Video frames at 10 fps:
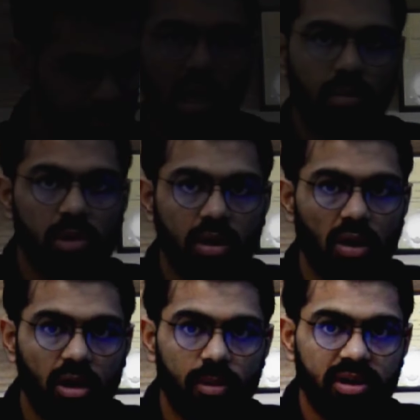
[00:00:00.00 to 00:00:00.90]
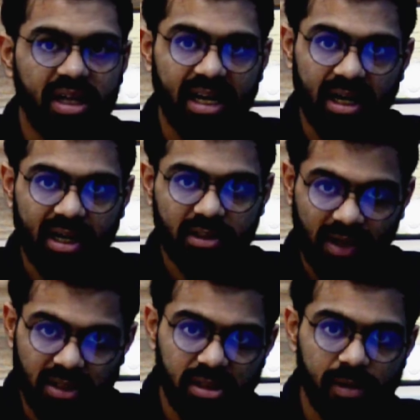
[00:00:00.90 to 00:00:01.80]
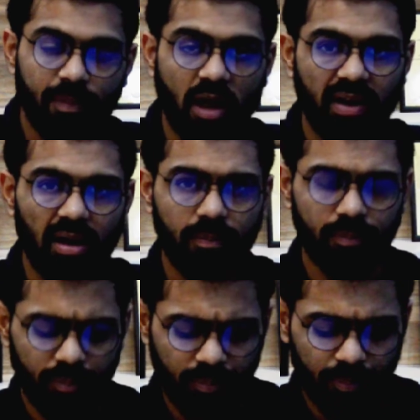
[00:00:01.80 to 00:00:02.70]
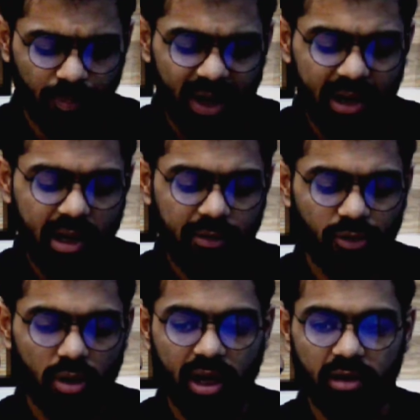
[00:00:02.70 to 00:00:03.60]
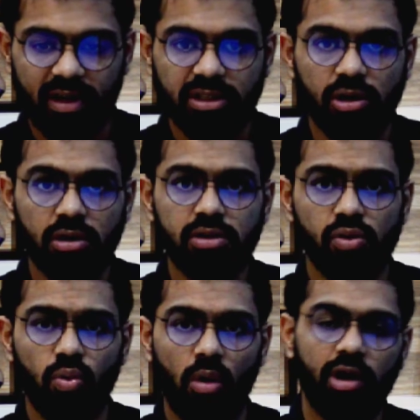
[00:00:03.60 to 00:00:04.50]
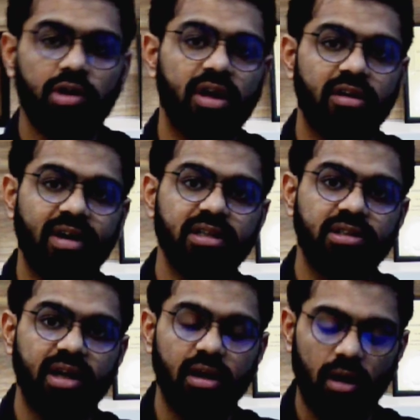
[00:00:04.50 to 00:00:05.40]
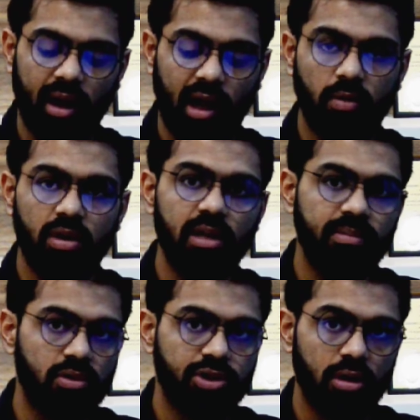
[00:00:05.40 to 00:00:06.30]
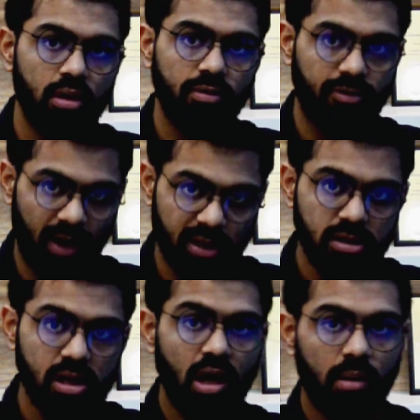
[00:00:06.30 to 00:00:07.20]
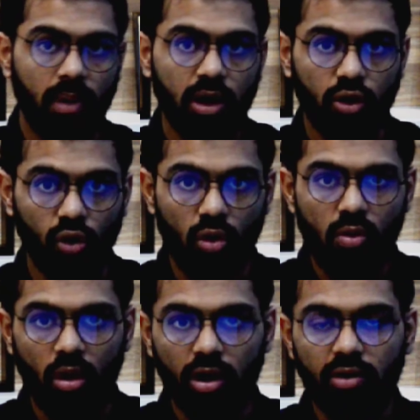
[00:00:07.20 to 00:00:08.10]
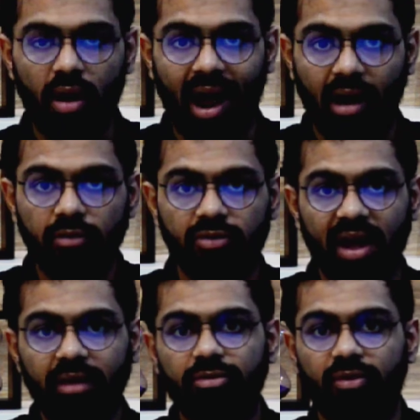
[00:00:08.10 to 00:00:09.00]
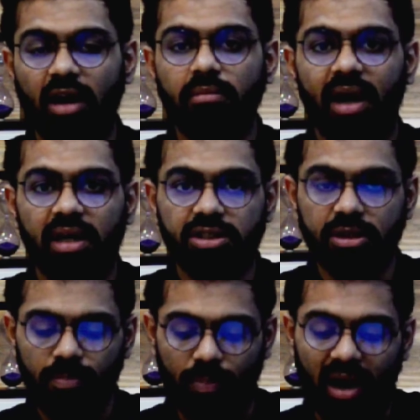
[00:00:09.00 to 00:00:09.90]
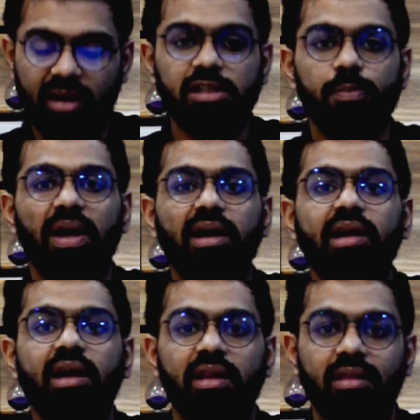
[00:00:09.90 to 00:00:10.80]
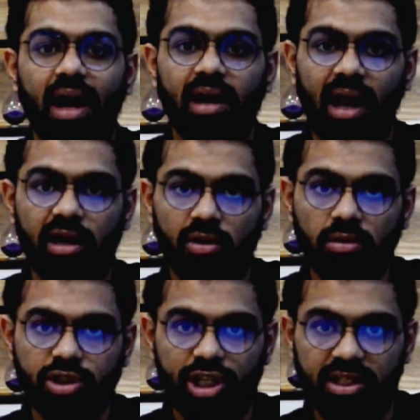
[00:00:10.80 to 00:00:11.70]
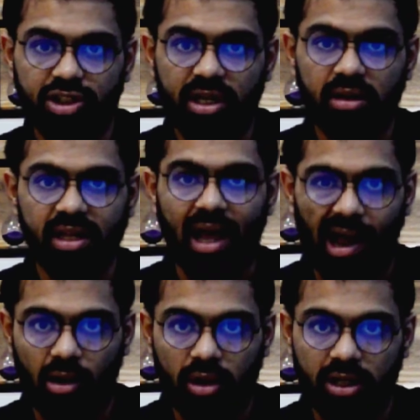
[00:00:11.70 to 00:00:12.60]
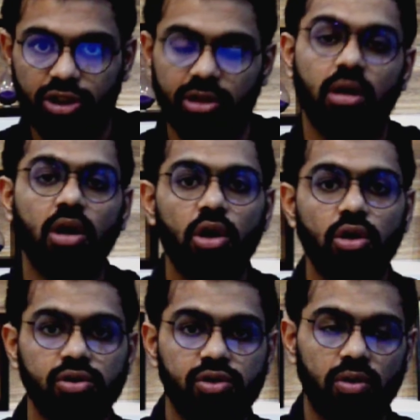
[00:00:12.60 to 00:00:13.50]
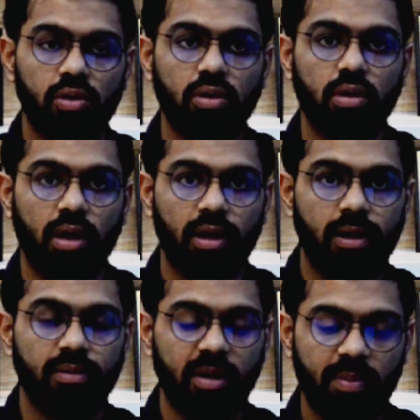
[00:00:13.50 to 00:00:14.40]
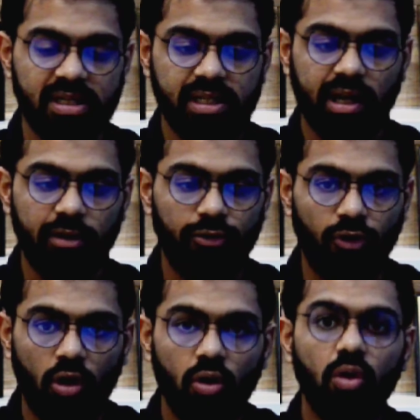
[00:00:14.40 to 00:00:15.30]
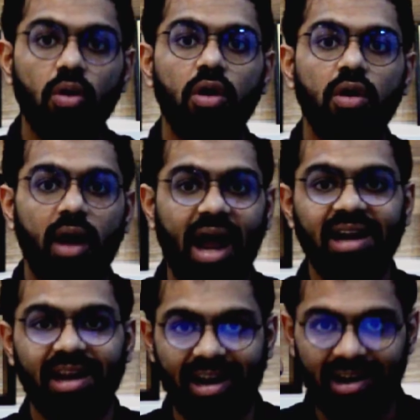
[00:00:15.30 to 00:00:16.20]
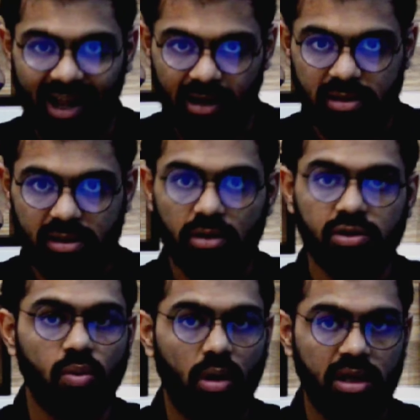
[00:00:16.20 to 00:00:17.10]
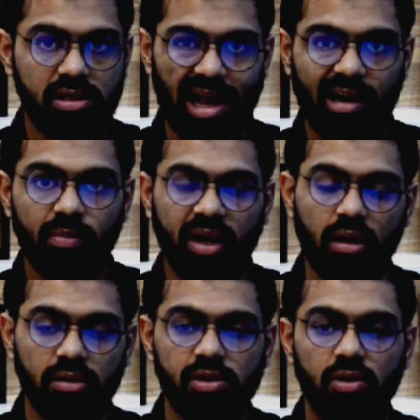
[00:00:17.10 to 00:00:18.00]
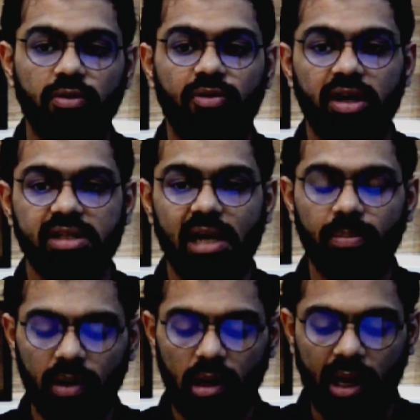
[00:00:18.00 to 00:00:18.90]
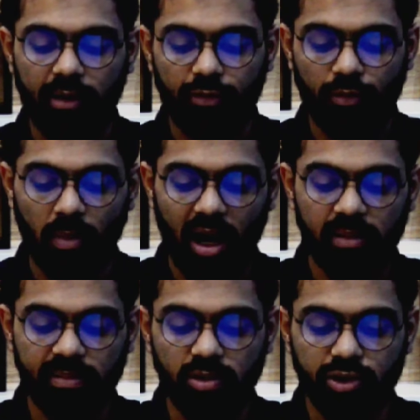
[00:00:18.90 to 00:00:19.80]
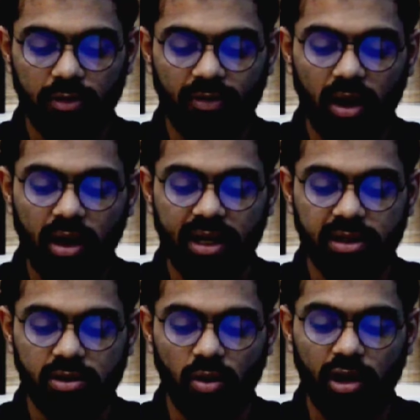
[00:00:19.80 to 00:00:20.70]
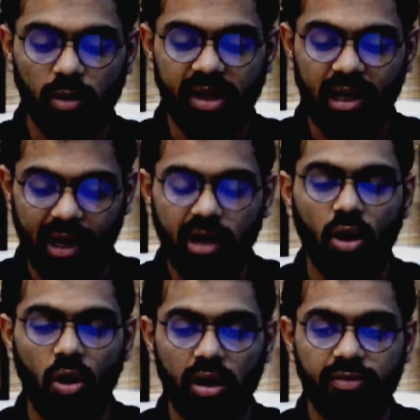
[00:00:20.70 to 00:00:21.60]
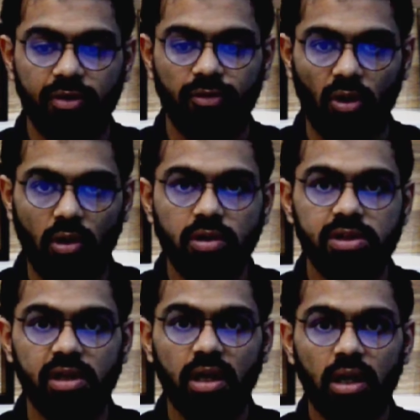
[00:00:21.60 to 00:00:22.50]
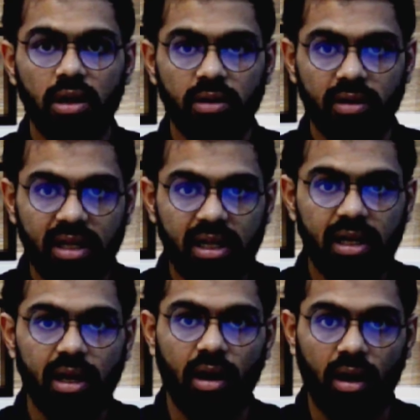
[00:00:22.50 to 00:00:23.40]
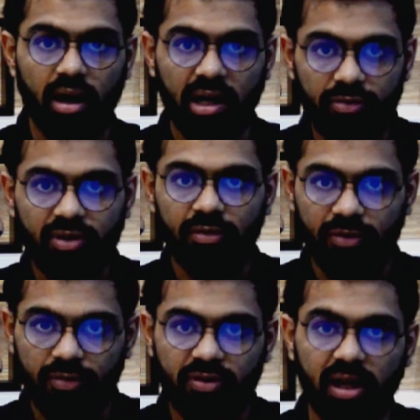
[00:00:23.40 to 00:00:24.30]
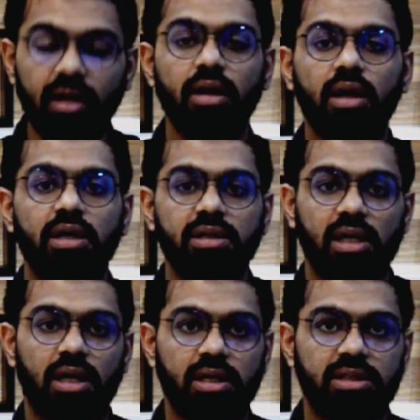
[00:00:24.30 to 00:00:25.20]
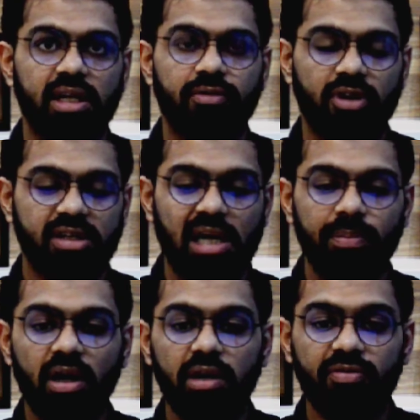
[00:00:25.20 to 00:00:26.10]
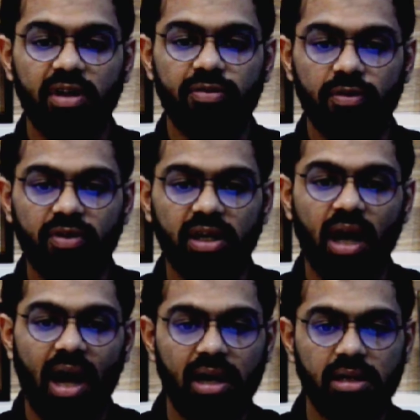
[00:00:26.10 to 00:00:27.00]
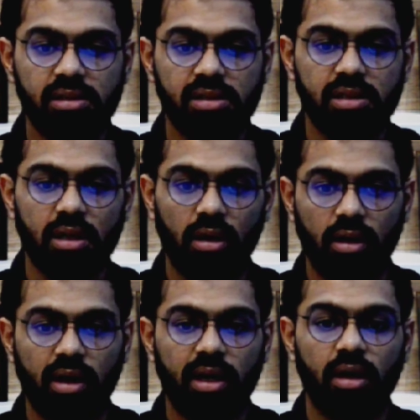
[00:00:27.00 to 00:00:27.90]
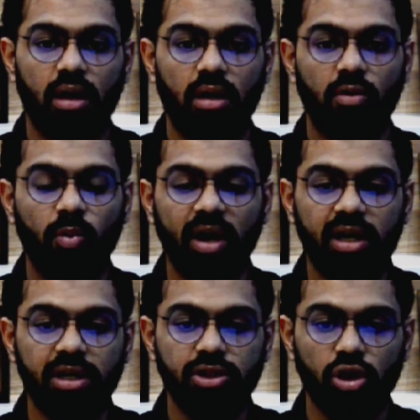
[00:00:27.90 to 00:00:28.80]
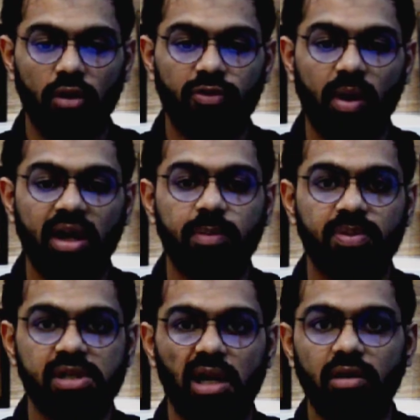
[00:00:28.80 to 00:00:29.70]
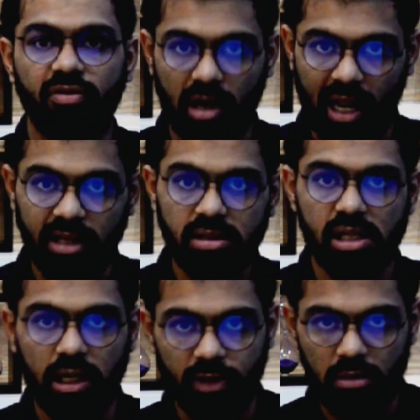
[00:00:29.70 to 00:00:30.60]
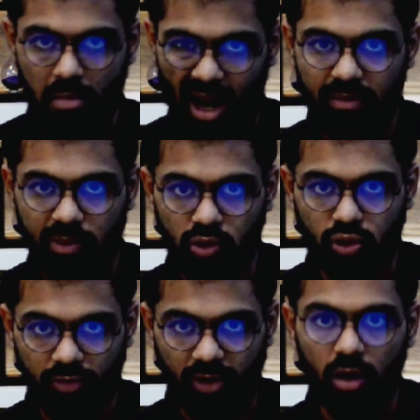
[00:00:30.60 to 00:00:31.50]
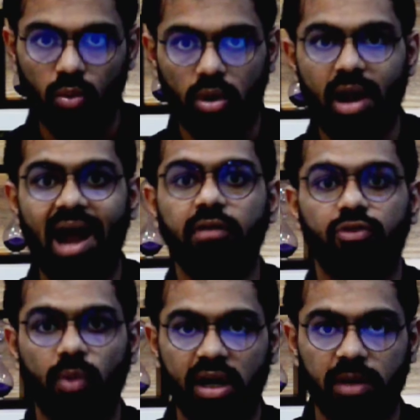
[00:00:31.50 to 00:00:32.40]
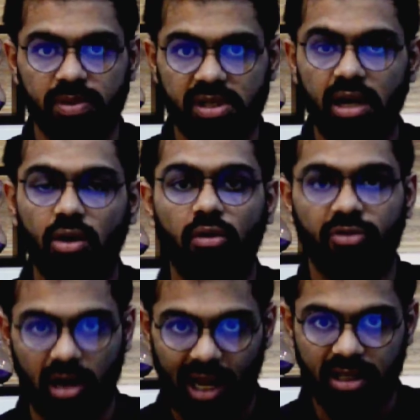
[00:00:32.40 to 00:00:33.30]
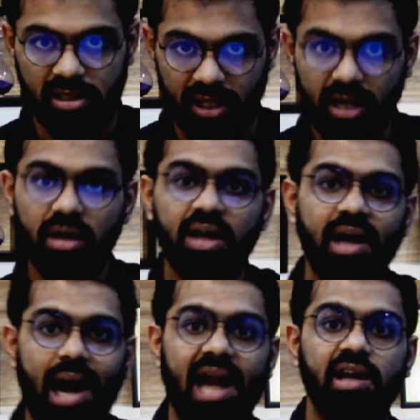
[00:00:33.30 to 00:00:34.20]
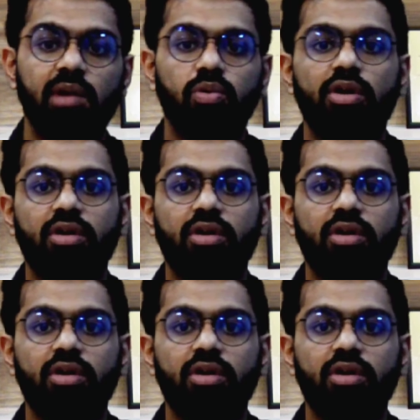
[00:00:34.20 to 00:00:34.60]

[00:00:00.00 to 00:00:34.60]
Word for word: Now I'm going to talk about the index funds. They are mainly for investors who want to invest in equity mutual funds but don't want to have a fund manager participating in that and you know changing the allocation so uh, they basically follow an index so what does that mean so for example if my mutual fund is going to be linked or if it follows the uh, nifty 50 uh, take for example Nifty 50 has a, a weightage of 20% of Reliance, even my mutual fund would have 20% of Reliance in it and it would